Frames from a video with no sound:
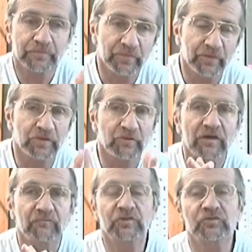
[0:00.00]
Then you
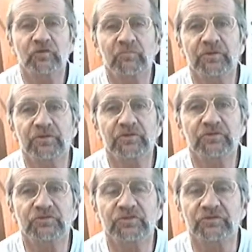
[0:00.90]
have an interpreted
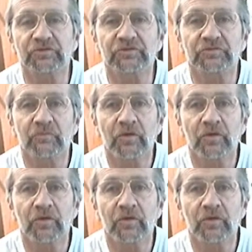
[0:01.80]
Jesus.